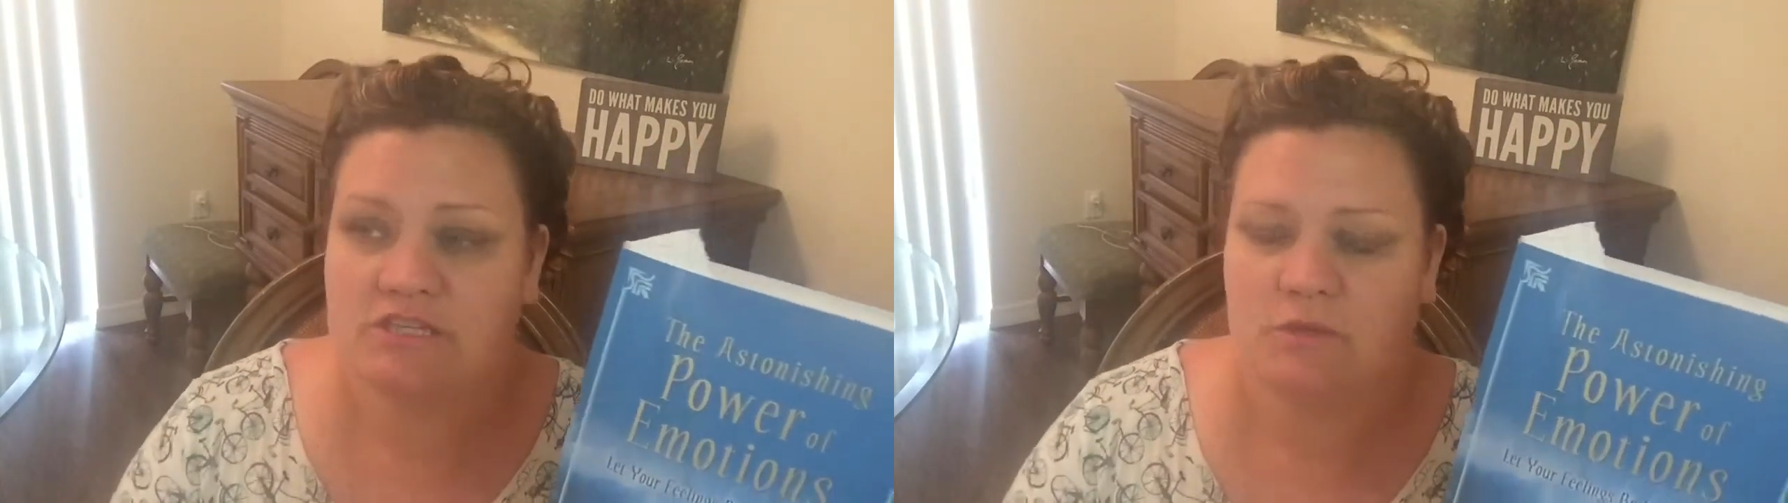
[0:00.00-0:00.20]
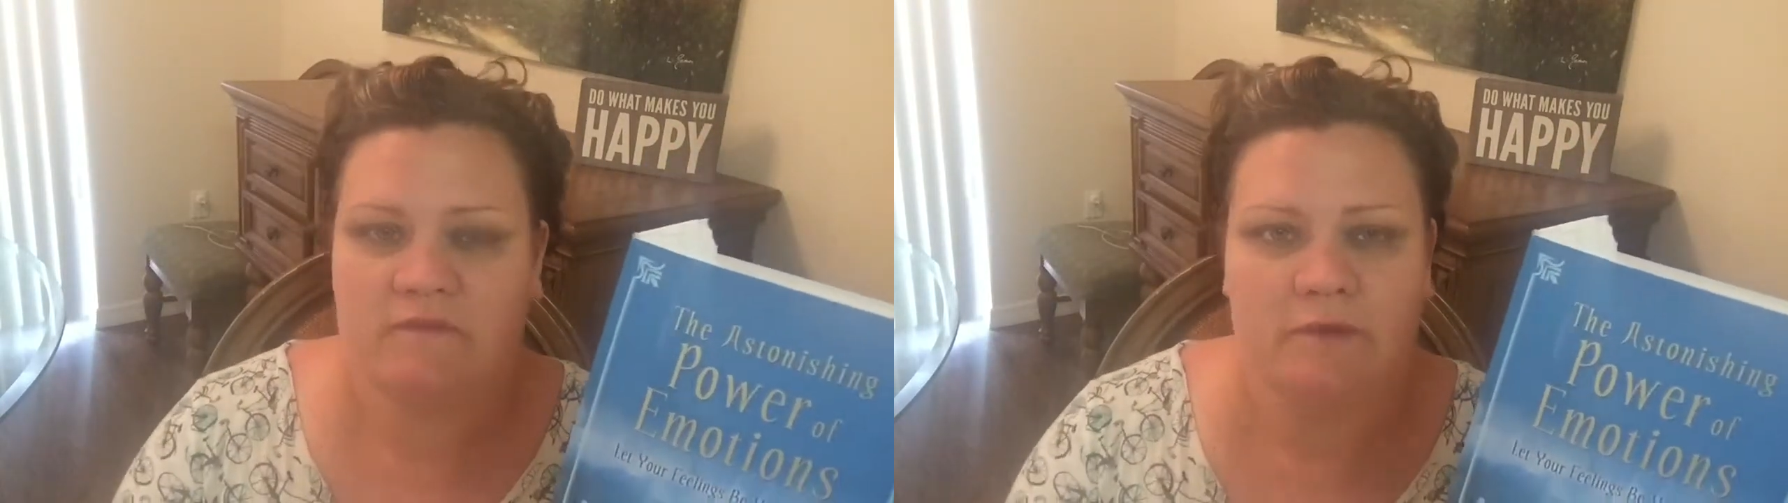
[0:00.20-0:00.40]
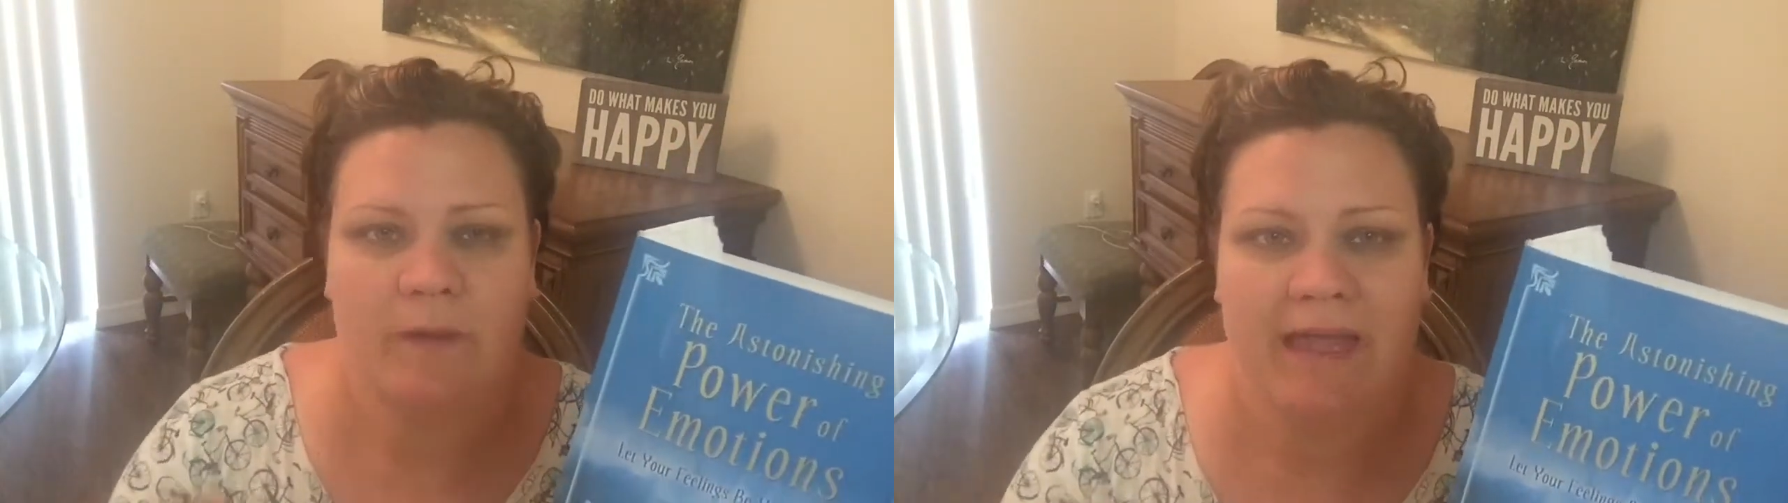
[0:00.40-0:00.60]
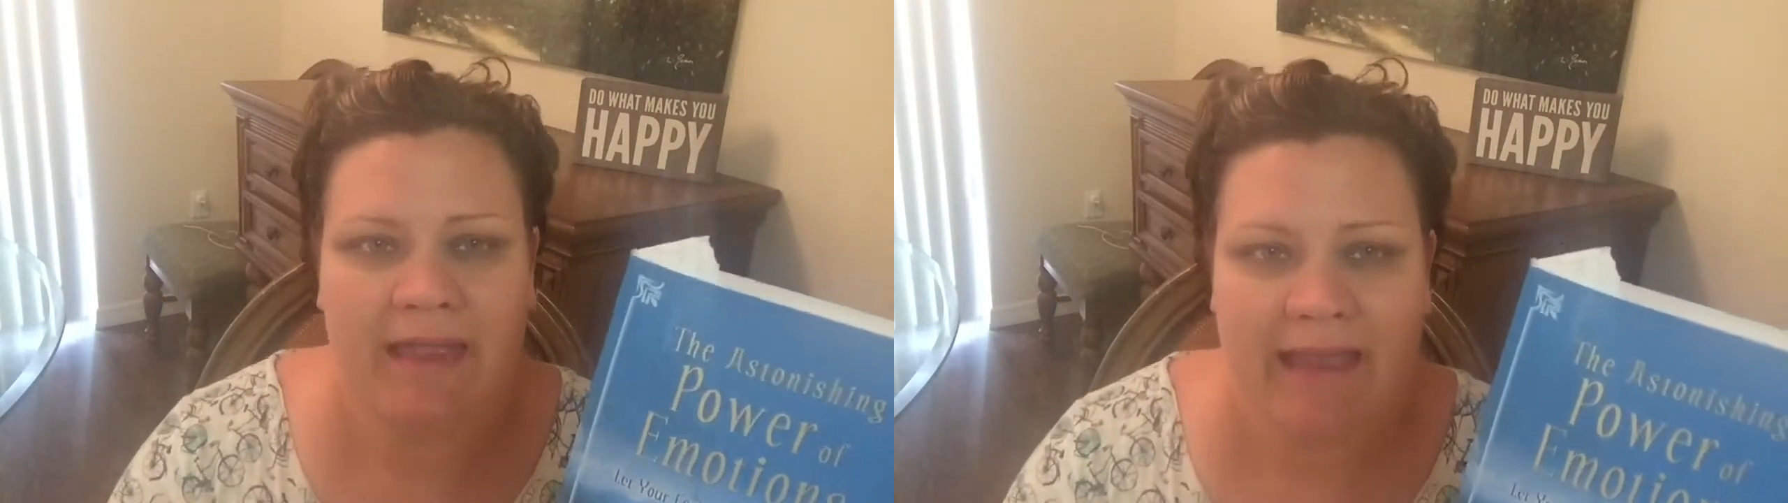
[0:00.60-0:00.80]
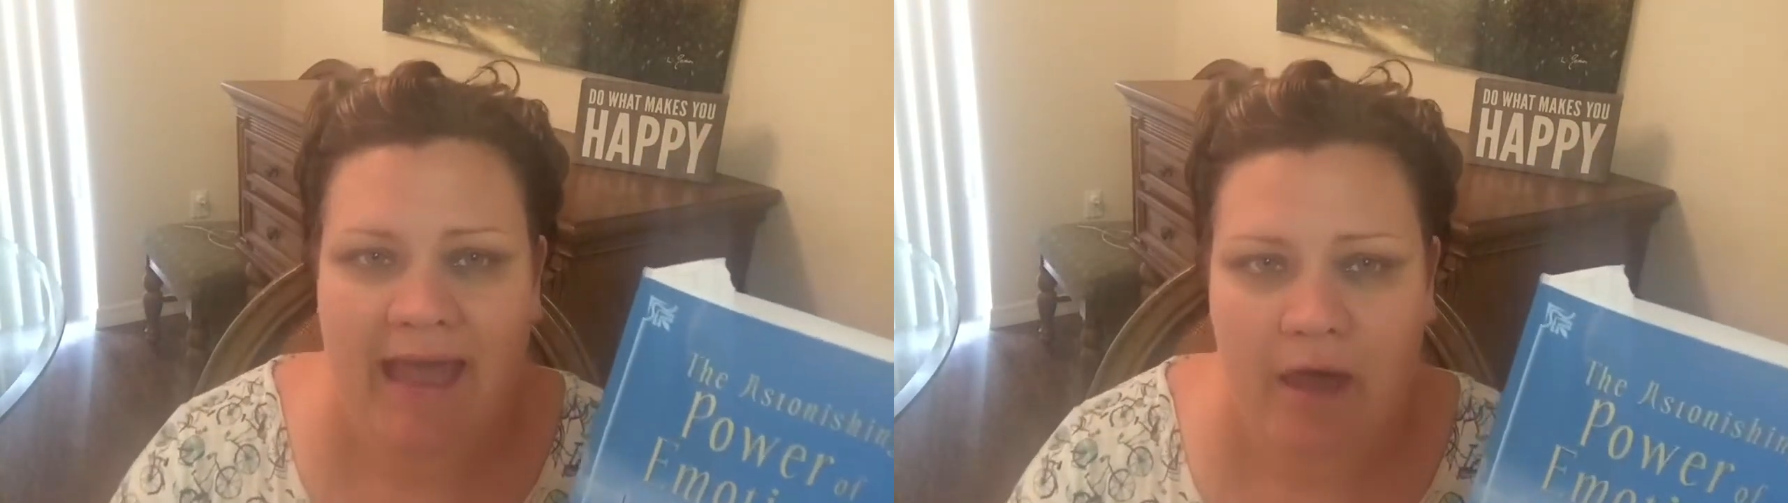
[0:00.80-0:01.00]
So if you
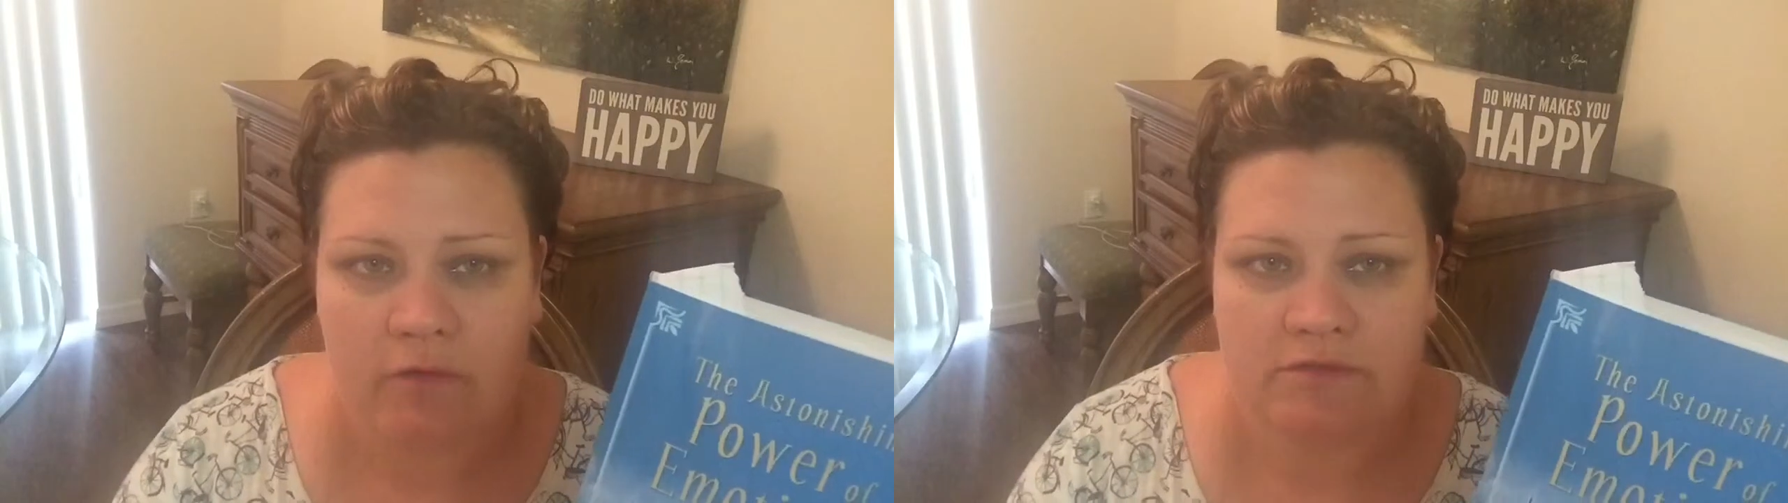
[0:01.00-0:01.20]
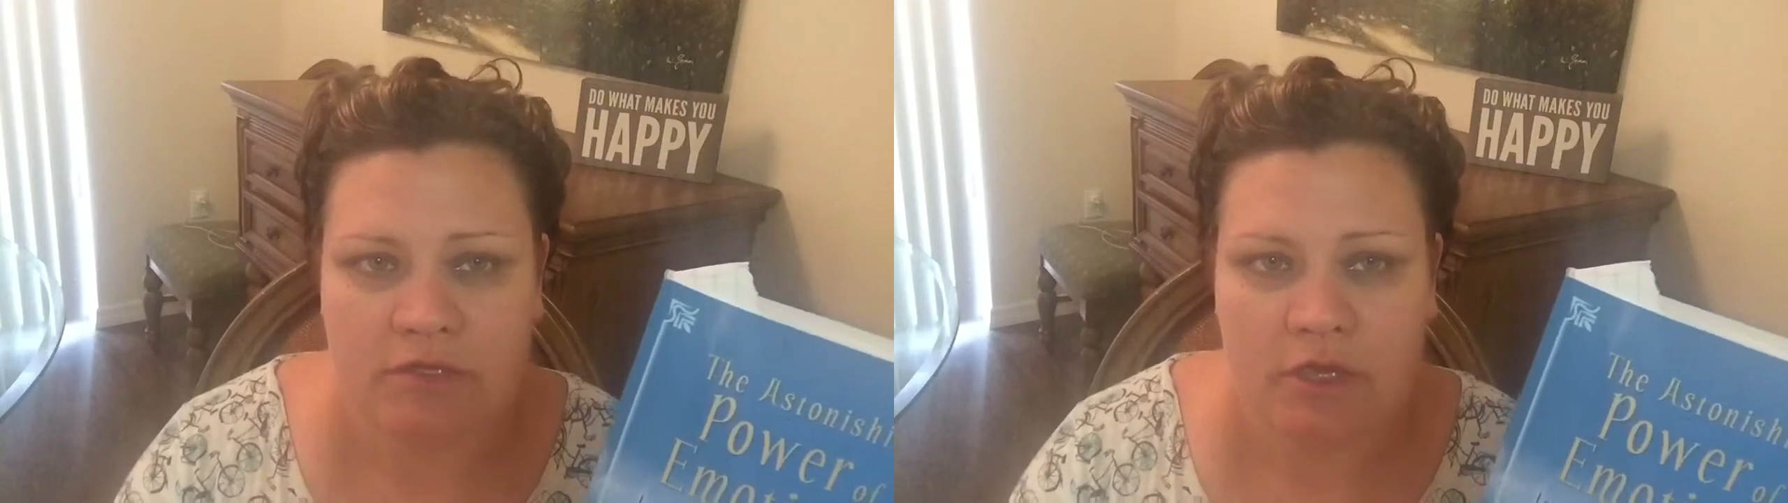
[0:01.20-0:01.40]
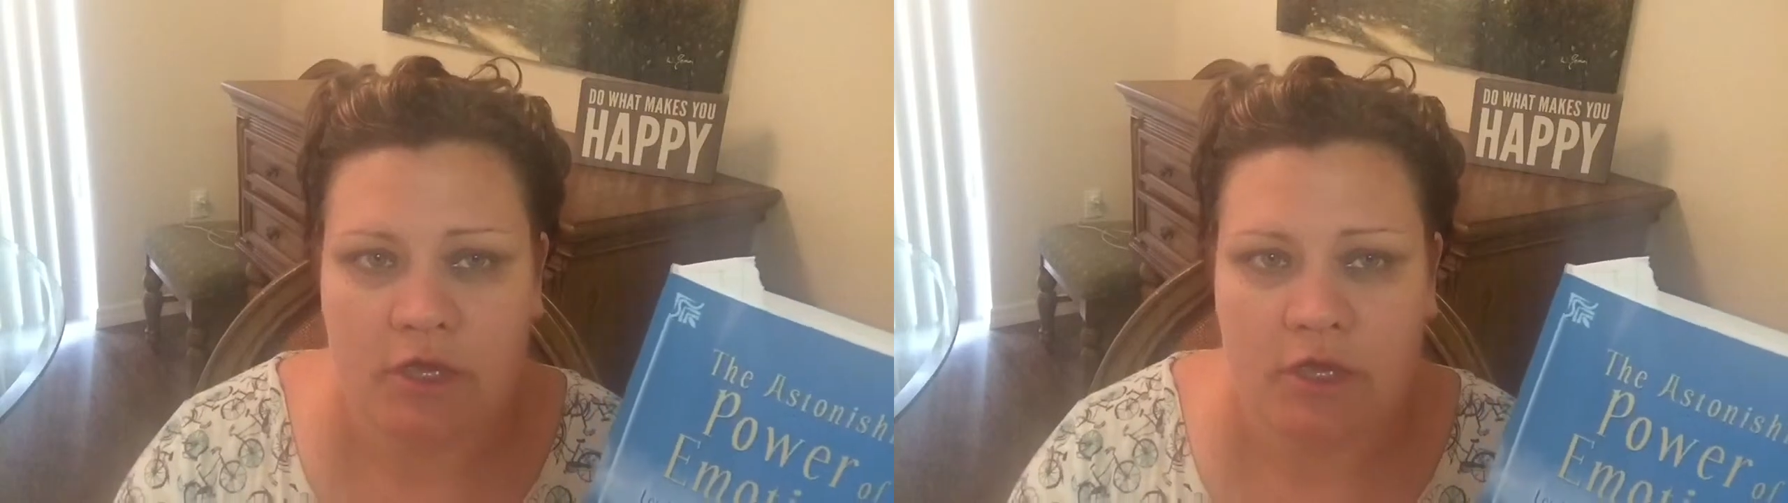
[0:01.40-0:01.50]
hang out